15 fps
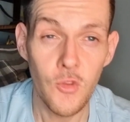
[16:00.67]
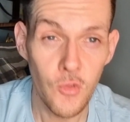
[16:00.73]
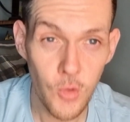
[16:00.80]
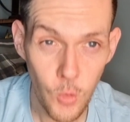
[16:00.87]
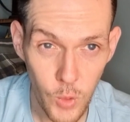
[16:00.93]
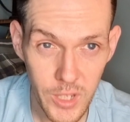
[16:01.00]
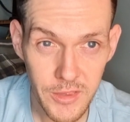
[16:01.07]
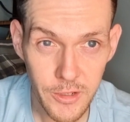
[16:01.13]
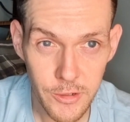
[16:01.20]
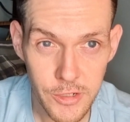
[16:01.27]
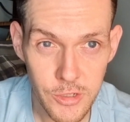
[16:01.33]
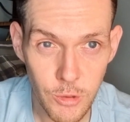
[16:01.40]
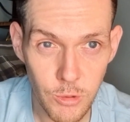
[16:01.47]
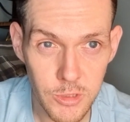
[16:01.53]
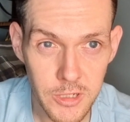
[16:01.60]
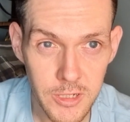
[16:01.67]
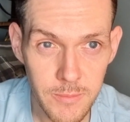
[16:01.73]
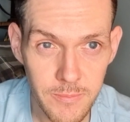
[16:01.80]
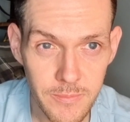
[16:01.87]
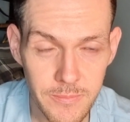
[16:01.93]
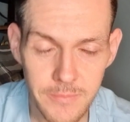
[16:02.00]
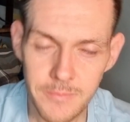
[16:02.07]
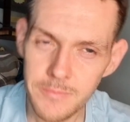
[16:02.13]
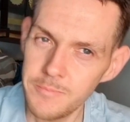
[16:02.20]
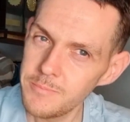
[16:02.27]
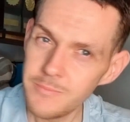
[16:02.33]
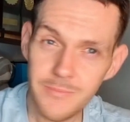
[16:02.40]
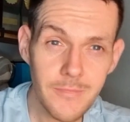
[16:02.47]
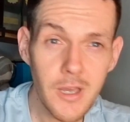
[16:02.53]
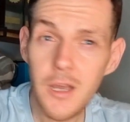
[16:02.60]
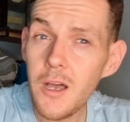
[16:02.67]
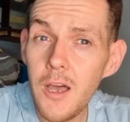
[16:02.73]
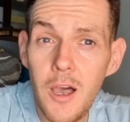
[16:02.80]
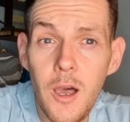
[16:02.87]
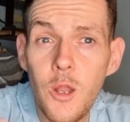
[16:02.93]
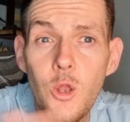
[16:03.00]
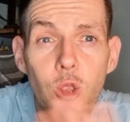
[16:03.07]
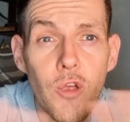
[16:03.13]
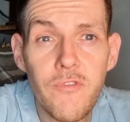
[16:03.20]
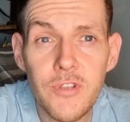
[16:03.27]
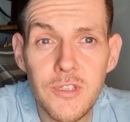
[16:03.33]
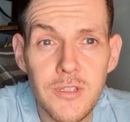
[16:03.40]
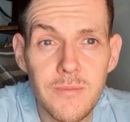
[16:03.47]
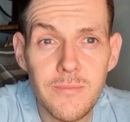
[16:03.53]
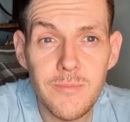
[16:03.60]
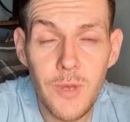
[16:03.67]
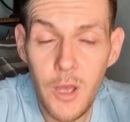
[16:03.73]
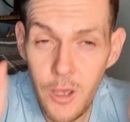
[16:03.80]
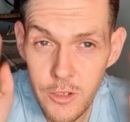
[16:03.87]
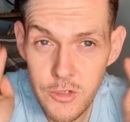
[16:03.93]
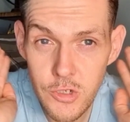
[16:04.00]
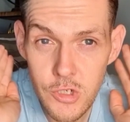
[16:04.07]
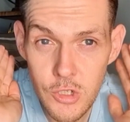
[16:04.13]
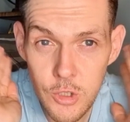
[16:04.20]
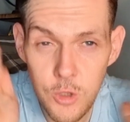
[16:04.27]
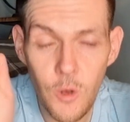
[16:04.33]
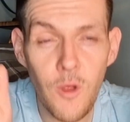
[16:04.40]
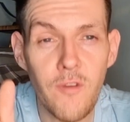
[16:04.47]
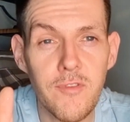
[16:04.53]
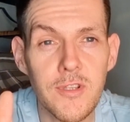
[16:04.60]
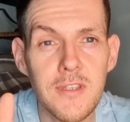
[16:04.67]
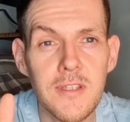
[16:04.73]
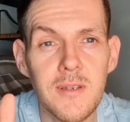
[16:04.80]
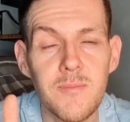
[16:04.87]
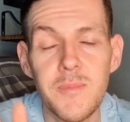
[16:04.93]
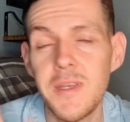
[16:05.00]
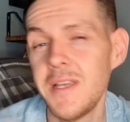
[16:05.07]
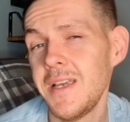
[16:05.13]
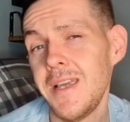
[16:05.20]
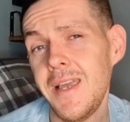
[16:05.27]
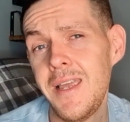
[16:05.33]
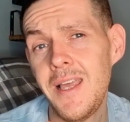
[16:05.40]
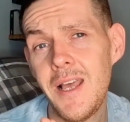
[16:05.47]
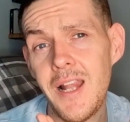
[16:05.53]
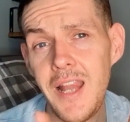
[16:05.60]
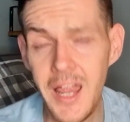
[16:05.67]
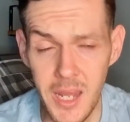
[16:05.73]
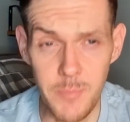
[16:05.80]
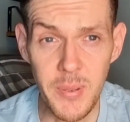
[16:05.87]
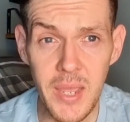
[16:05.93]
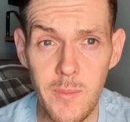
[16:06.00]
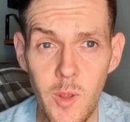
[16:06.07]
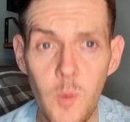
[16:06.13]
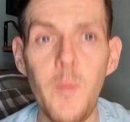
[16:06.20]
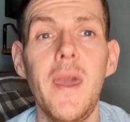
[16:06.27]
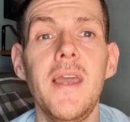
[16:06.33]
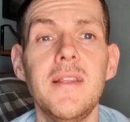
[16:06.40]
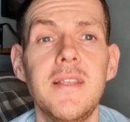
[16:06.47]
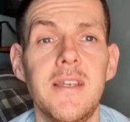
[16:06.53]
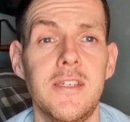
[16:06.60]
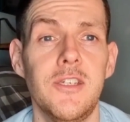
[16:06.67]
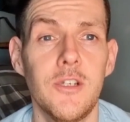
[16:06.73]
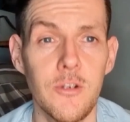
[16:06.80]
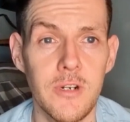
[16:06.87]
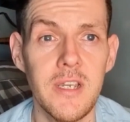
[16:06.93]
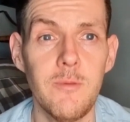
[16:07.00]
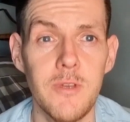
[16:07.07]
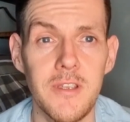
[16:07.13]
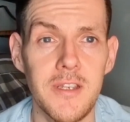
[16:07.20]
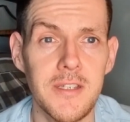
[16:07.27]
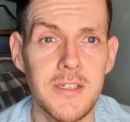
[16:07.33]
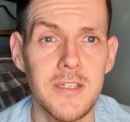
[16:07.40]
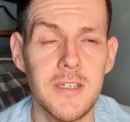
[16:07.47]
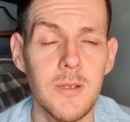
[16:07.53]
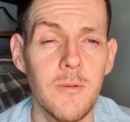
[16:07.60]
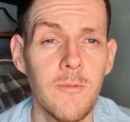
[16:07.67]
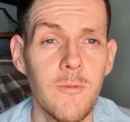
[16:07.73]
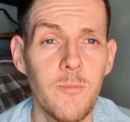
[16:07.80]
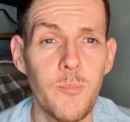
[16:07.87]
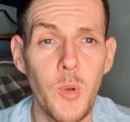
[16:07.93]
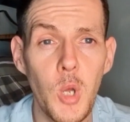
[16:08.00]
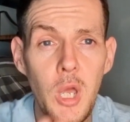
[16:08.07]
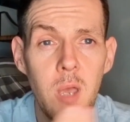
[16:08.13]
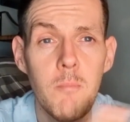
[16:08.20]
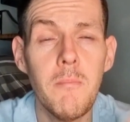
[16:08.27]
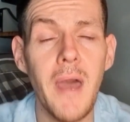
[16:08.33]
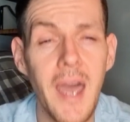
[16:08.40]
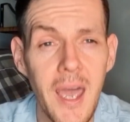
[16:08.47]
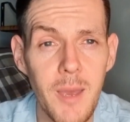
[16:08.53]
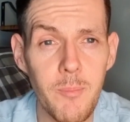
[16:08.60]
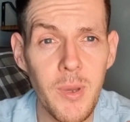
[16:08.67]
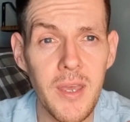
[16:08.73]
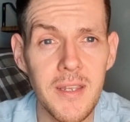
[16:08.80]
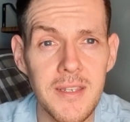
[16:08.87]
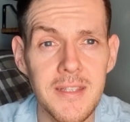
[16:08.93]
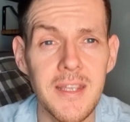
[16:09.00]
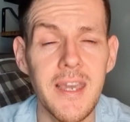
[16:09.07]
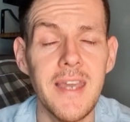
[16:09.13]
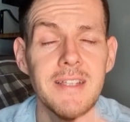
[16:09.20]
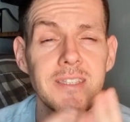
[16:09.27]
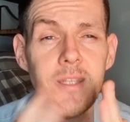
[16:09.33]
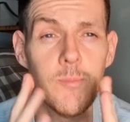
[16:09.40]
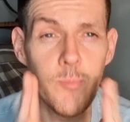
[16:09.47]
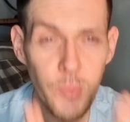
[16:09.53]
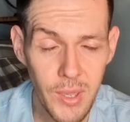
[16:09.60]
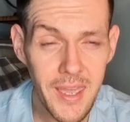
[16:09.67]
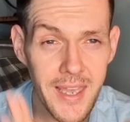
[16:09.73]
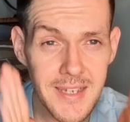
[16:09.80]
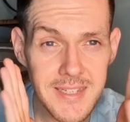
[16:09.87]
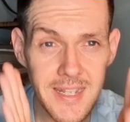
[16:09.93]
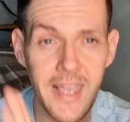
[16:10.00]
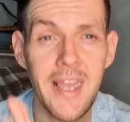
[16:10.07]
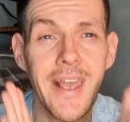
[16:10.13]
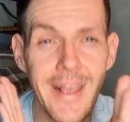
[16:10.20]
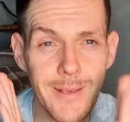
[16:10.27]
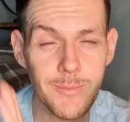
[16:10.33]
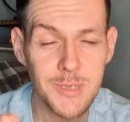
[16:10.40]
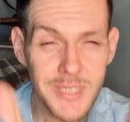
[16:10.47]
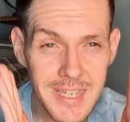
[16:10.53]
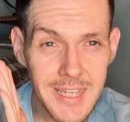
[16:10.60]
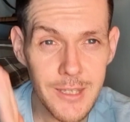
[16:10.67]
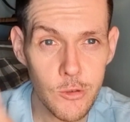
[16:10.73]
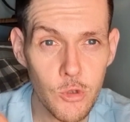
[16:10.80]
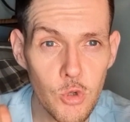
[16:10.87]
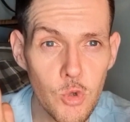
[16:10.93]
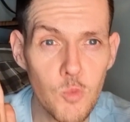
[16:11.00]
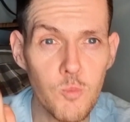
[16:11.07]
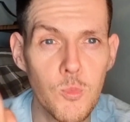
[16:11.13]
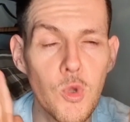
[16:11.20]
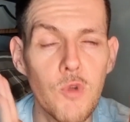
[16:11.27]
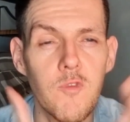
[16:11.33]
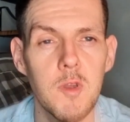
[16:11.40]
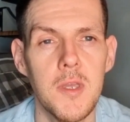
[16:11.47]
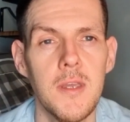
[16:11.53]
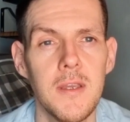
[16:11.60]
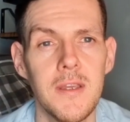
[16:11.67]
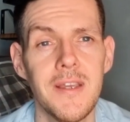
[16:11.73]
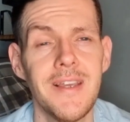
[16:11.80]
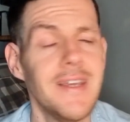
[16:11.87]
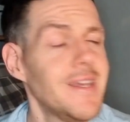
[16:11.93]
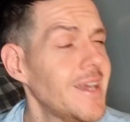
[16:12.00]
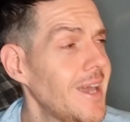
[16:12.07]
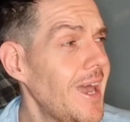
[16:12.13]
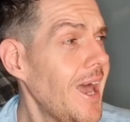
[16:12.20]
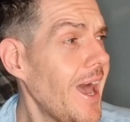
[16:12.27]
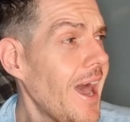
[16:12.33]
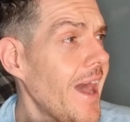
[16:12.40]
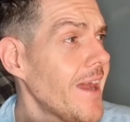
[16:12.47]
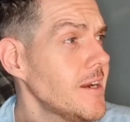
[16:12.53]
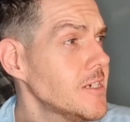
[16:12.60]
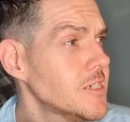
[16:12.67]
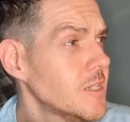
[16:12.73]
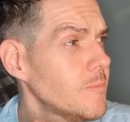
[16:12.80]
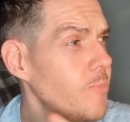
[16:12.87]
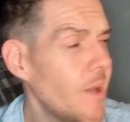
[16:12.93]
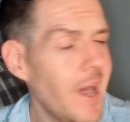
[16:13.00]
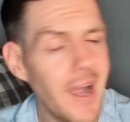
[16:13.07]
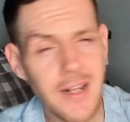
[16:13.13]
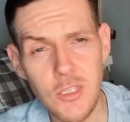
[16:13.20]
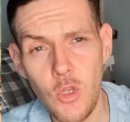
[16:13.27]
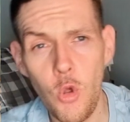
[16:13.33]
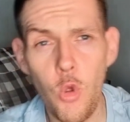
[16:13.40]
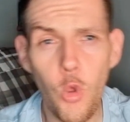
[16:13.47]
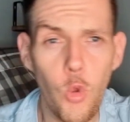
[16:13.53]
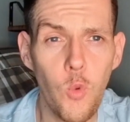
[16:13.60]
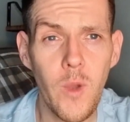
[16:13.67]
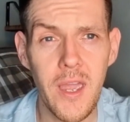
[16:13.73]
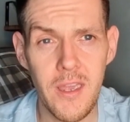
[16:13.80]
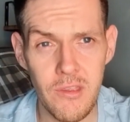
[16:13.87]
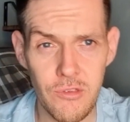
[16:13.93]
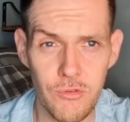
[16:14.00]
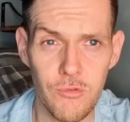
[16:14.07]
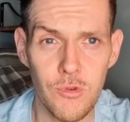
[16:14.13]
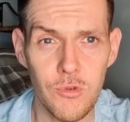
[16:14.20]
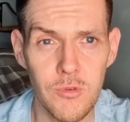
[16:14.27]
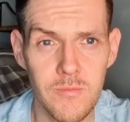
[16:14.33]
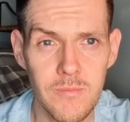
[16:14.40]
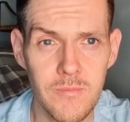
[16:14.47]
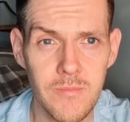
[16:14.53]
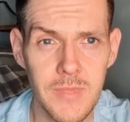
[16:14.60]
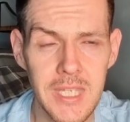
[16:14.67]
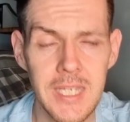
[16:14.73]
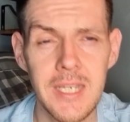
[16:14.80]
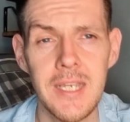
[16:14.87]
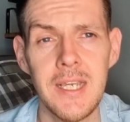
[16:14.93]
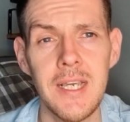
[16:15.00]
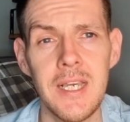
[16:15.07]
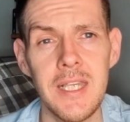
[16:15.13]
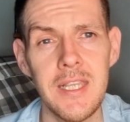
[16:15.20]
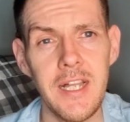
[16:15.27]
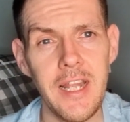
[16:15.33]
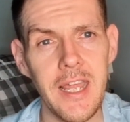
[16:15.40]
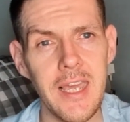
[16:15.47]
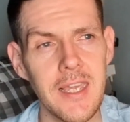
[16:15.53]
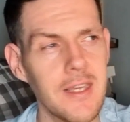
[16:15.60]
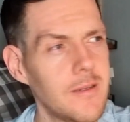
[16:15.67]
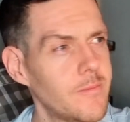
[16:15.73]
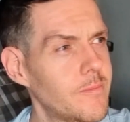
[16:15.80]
The Winter Soldier. I love it. I just love it. A lot of people may disagree with us, but in my opinion, it's the best MCU movie. Action packed the whole way through. The like,